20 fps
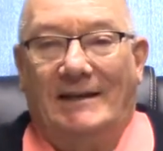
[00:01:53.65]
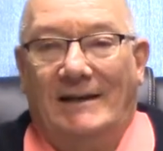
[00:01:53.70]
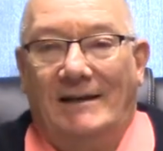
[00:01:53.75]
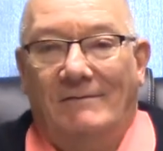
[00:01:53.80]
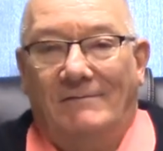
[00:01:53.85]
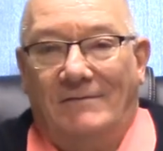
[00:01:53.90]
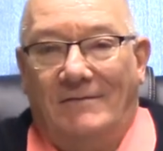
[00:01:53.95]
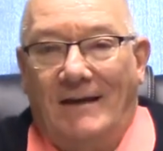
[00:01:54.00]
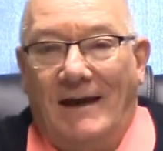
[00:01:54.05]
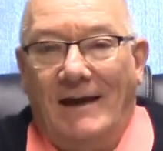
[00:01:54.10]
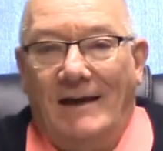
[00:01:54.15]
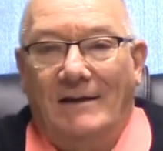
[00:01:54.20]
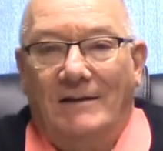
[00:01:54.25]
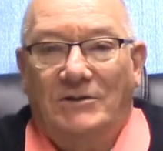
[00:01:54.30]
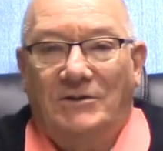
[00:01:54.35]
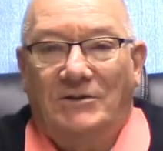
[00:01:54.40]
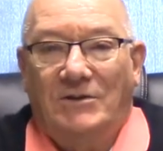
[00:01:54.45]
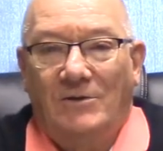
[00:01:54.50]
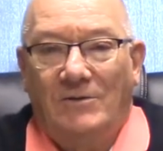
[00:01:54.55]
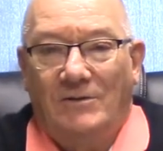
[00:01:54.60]
Give thanks
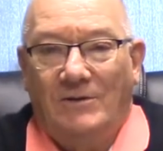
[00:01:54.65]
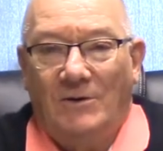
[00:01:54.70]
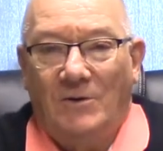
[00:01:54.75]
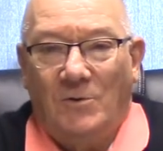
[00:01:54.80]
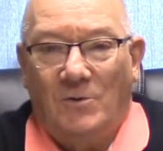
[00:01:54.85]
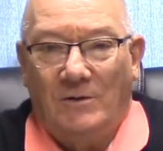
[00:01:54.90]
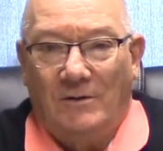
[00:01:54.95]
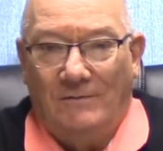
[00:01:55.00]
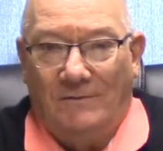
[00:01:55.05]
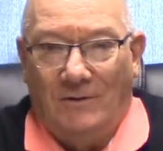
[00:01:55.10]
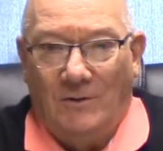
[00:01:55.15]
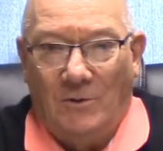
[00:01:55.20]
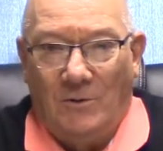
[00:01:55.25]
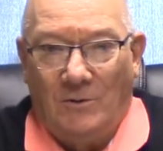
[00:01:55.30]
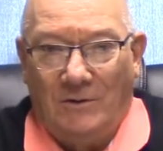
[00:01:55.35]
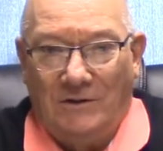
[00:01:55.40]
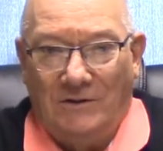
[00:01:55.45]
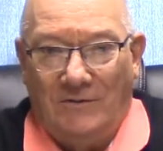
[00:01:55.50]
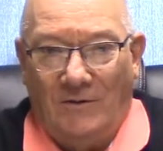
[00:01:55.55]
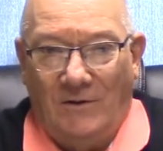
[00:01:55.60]
to the Lord of
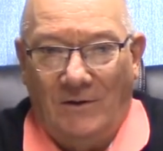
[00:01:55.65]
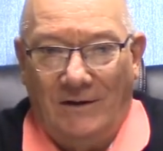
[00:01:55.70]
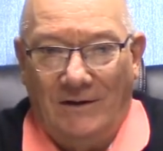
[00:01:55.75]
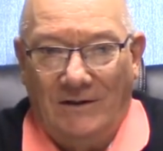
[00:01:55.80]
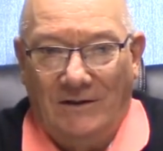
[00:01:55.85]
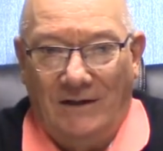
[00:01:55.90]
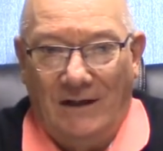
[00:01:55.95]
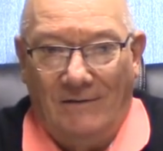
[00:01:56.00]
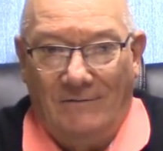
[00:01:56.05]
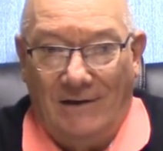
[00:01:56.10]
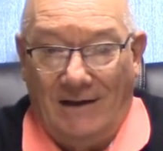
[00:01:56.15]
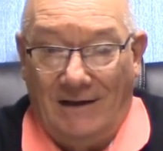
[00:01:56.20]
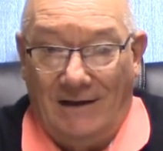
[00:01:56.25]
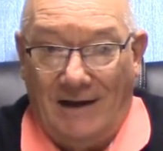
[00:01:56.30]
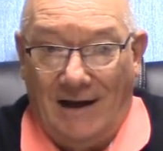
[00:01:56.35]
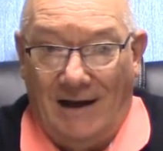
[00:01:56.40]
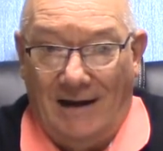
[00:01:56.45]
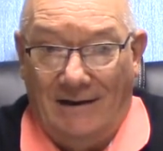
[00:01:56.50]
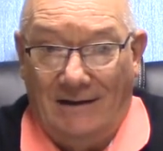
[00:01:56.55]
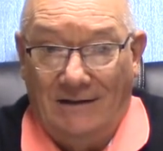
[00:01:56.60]
lords, for His loving
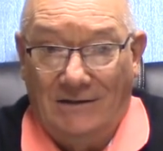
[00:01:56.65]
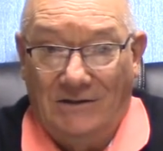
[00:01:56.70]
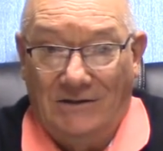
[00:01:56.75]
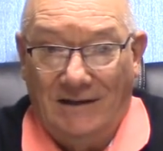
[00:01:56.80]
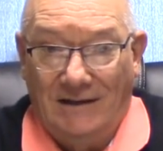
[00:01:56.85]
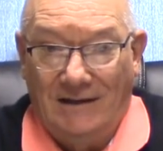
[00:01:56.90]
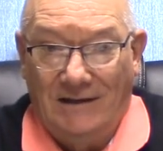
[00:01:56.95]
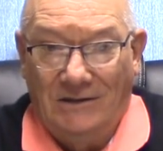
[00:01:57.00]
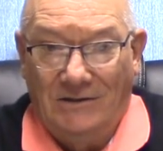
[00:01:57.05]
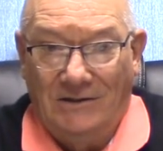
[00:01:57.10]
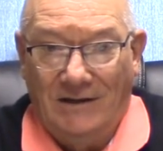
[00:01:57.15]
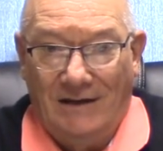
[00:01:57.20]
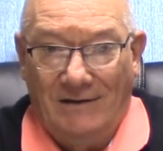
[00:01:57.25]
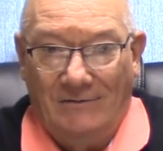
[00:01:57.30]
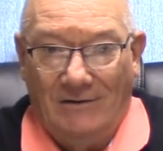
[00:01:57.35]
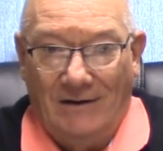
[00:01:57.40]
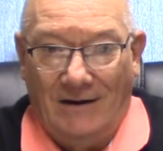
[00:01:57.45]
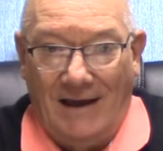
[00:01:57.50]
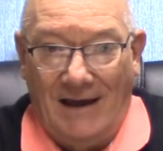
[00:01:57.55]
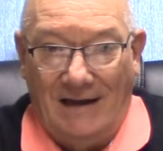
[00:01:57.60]
kindness is
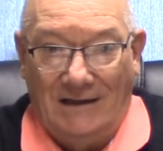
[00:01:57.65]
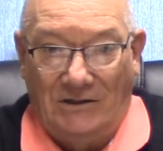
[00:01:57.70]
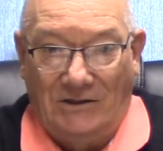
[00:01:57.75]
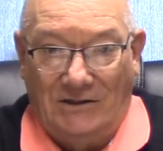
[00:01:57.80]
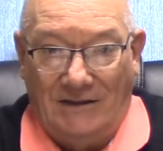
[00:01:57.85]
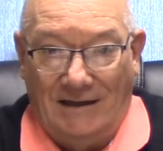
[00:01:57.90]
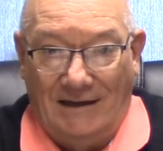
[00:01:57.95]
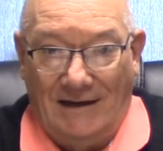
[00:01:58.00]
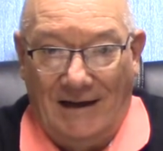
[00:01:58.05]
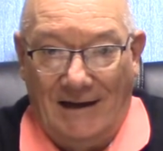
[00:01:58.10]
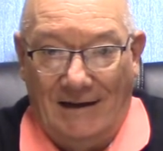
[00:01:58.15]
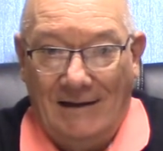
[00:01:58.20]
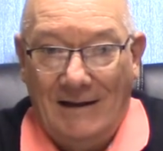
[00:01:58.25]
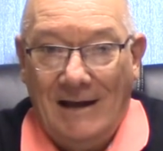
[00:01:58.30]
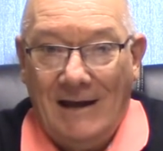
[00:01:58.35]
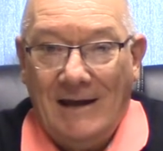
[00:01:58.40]
everlasting. Now,